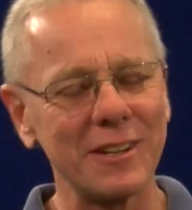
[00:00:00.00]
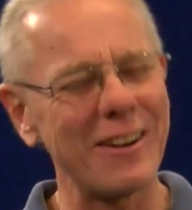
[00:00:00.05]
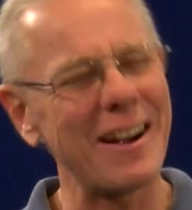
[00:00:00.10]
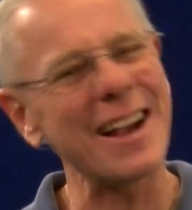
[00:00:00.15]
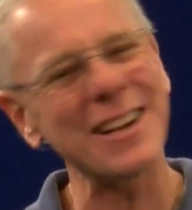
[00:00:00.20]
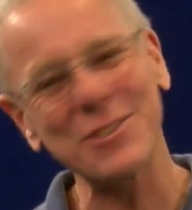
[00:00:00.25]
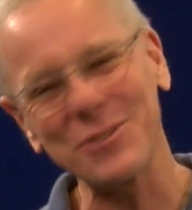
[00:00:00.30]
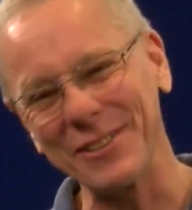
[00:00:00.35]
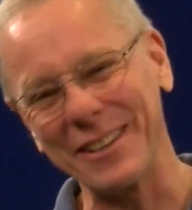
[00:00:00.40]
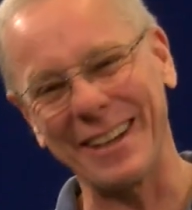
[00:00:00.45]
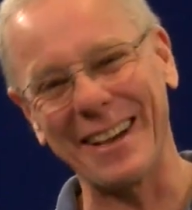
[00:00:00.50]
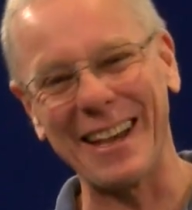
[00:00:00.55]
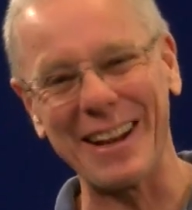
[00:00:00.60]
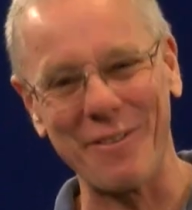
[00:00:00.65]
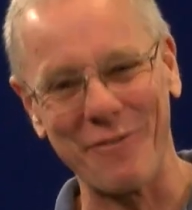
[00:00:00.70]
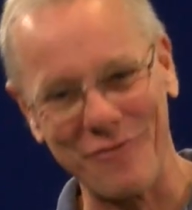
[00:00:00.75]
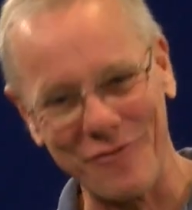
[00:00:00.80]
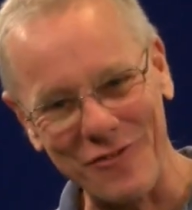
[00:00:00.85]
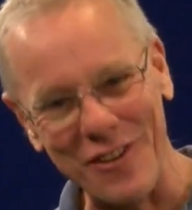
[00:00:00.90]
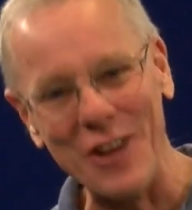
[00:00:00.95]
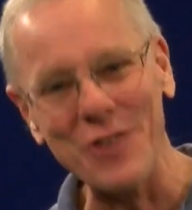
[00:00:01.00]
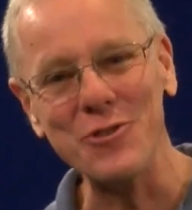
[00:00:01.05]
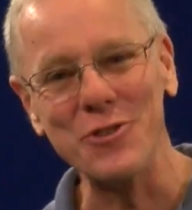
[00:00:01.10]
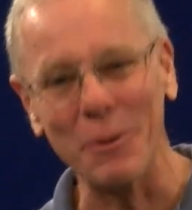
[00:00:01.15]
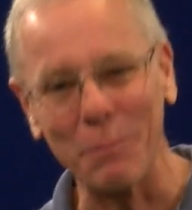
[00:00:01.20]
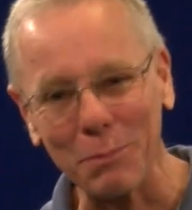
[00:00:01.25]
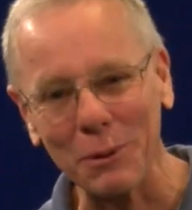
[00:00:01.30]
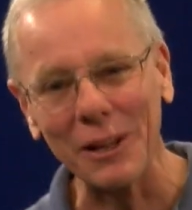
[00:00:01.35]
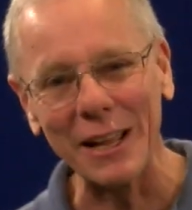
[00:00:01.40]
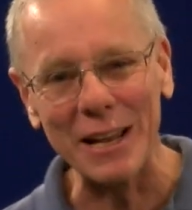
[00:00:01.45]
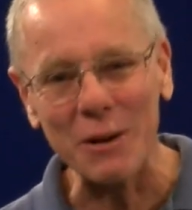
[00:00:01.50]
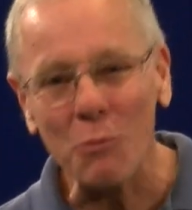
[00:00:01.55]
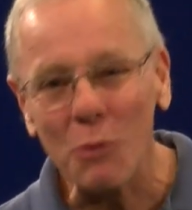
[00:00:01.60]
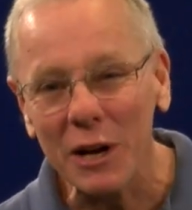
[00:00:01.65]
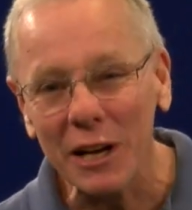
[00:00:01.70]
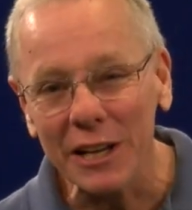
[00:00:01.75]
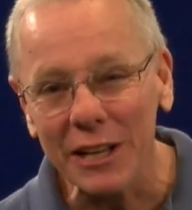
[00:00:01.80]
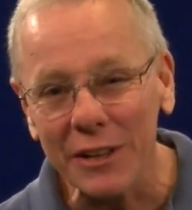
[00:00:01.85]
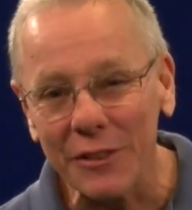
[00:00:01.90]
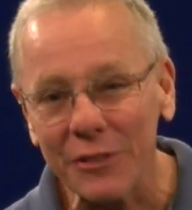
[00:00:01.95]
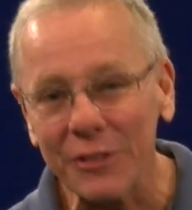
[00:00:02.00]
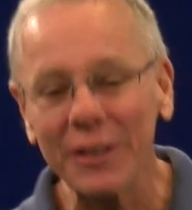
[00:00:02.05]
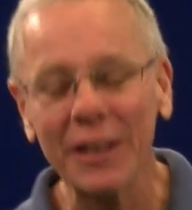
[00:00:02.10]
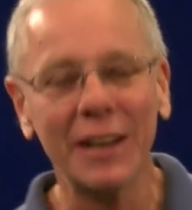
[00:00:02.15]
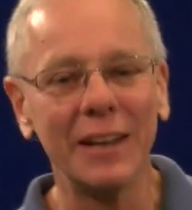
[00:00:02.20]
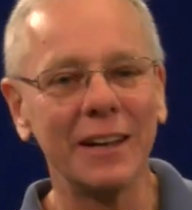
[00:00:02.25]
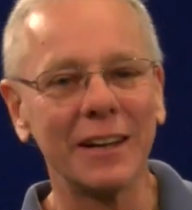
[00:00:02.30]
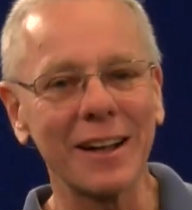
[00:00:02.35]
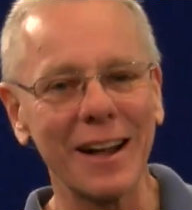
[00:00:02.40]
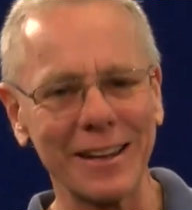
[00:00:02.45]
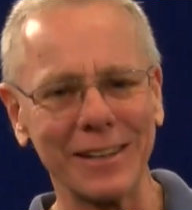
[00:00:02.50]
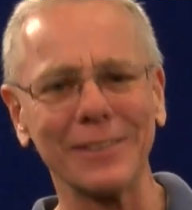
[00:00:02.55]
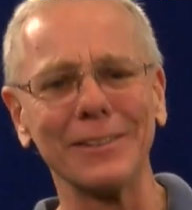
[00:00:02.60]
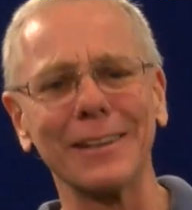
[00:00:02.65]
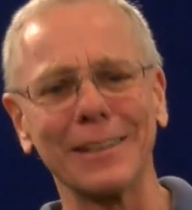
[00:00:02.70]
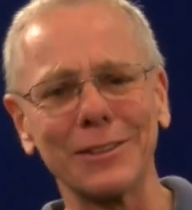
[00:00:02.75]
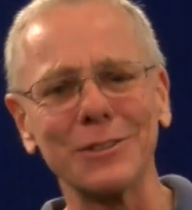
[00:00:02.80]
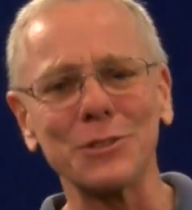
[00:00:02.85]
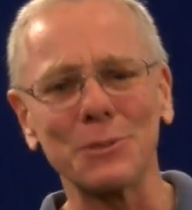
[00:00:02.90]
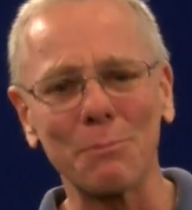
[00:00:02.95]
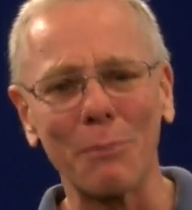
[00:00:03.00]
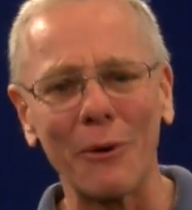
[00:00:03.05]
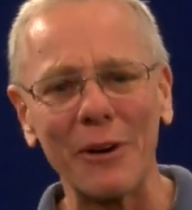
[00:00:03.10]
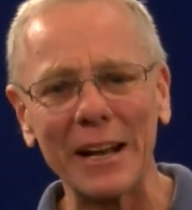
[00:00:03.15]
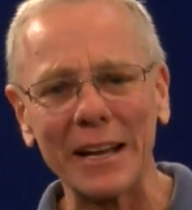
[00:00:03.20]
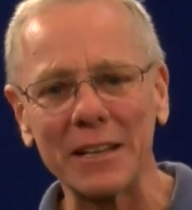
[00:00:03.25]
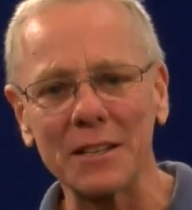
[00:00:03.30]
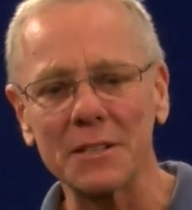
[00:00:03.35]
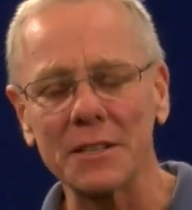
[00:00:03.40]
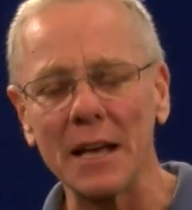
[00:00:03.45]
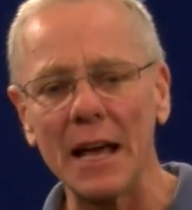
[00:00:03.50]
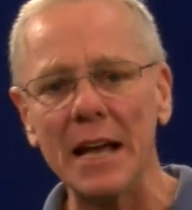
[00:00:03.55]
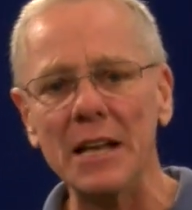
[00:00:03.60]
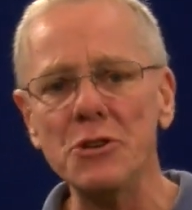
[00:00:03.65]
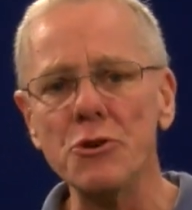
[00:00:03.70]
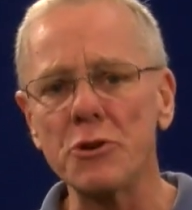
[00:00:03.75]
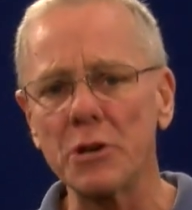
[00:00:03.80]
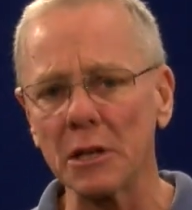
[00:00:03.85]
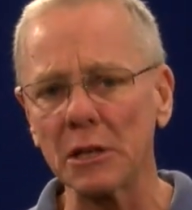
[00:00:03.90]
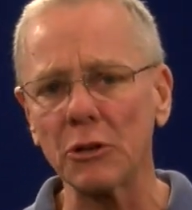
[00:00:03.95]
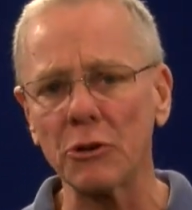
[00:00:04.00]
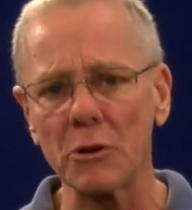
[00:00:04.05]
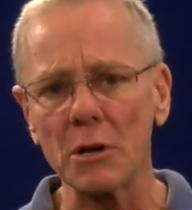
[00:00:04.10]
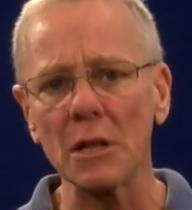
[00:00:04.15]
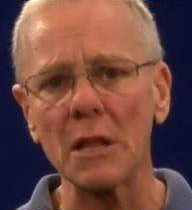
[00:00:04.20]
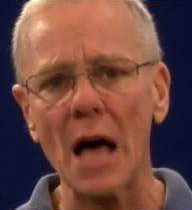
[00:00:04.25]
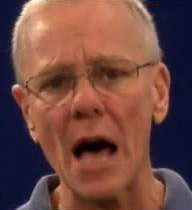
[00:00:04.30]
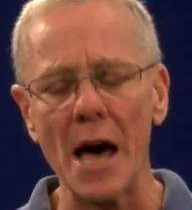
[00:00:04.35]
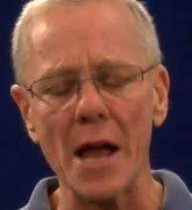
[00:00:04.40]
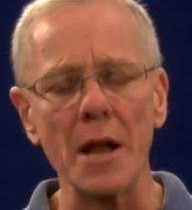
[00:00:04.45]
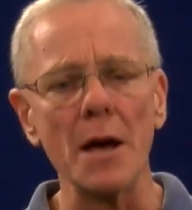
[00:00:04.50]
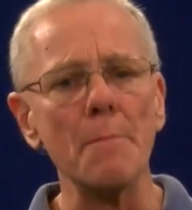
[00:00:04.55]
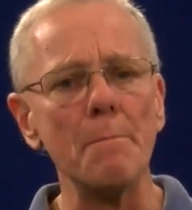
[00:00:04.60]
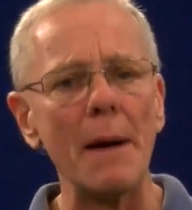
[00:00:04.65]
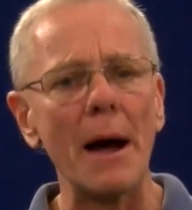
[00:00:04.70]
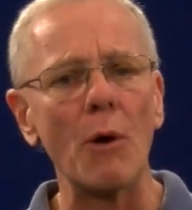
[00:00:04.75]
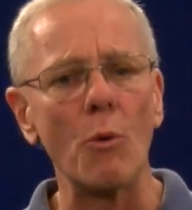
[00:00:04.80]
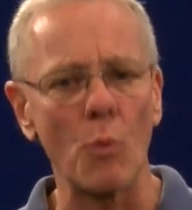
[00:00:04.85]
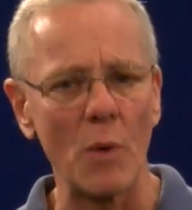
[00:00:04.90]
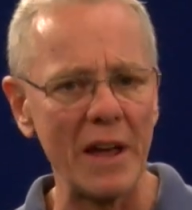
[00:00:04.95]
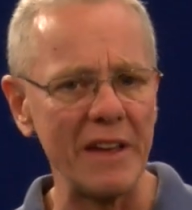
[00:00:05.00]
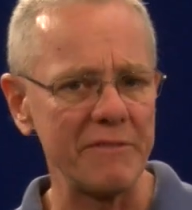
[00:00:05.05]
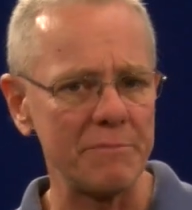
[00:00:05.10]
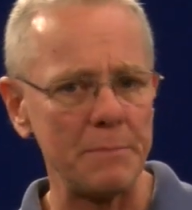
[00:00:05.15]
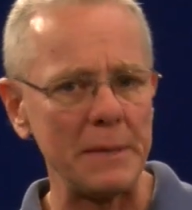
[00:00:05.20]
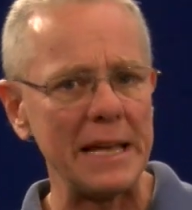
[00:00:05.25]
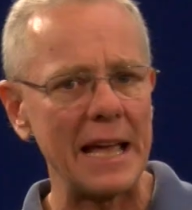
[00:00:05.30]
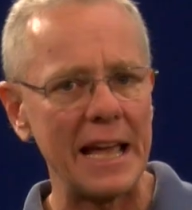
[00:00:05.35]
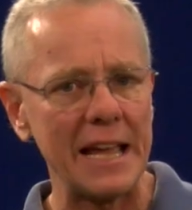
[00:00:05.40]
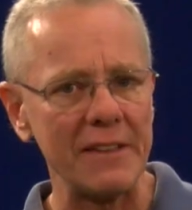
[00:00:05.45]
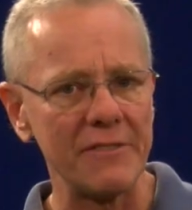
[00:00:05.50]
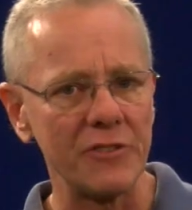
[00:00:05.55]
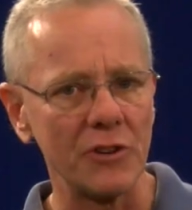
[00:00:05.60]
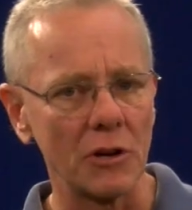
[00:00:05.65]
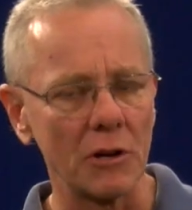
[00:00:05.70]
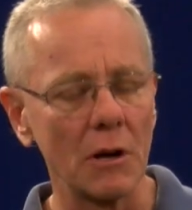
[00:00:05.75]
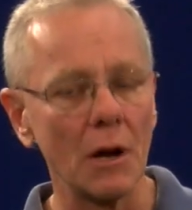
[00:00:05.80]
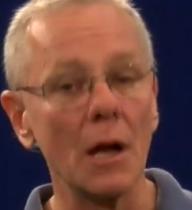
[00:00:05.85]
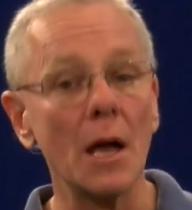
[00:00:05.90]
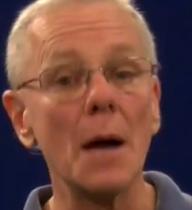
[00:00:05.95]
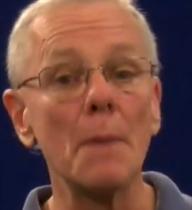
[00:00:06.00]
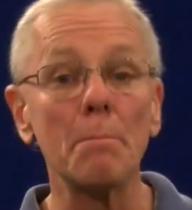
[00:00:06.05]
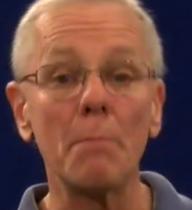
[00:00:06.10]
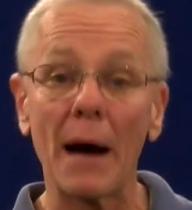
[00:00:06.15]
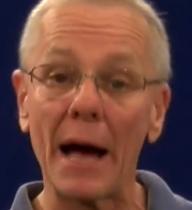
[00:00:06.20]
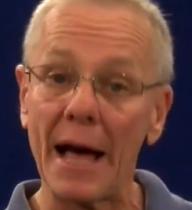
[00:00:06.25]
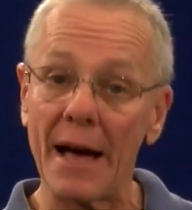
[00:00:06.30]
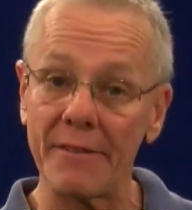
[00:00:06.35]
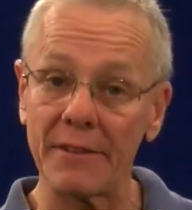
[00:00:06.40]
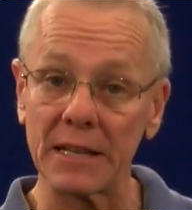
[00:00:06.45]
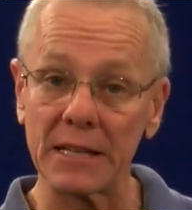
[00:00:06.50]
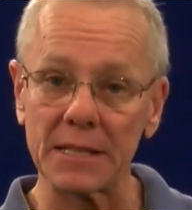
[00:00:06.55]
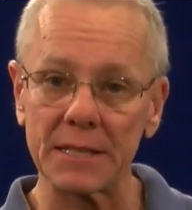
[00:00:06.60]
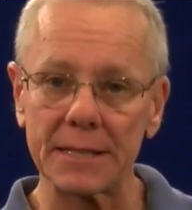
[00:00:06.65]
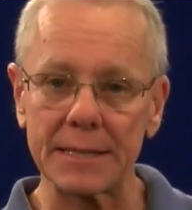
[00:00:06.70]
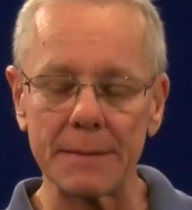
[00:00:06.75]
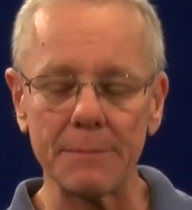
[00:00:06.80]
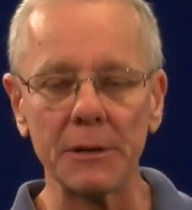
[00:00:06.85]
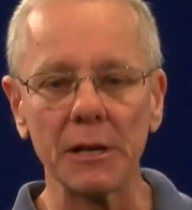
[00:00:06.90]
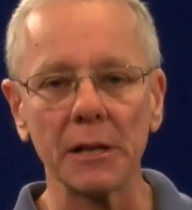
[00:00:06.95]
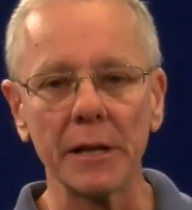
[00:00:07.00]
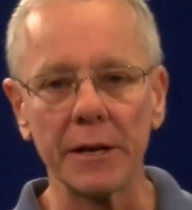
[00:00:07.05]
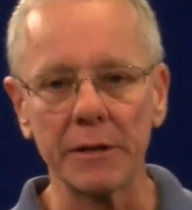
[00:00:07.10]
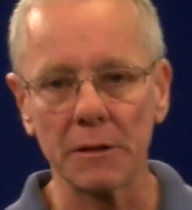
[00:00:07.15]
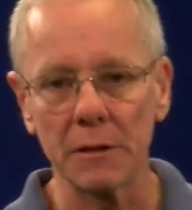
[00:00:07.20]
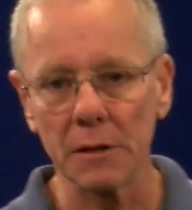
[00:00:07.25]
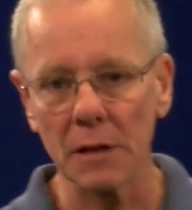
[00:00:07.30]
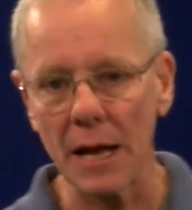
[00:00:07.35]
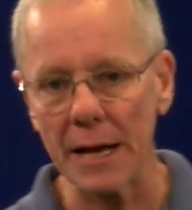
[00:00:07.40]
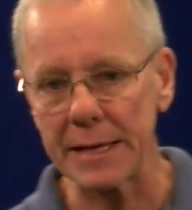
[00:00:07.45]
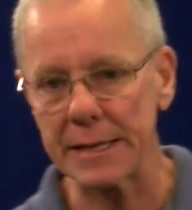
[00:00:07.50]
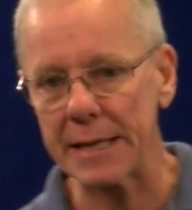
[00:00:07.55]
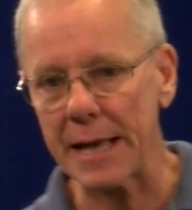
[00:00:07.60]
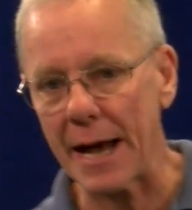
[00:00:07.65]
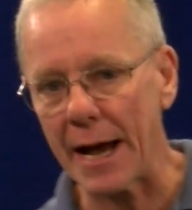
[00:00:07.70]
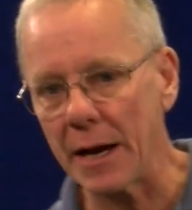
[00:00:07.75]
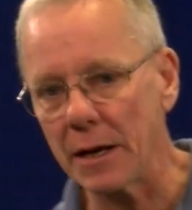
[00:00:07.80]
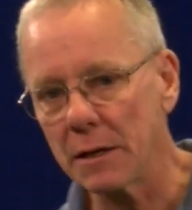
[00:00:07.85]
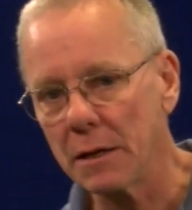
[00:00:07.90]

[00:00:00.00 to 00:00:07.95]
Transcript: actually kind of fun to play with, kind of like the springs, and you can learn a lot about wave behavior by having a simulator like that.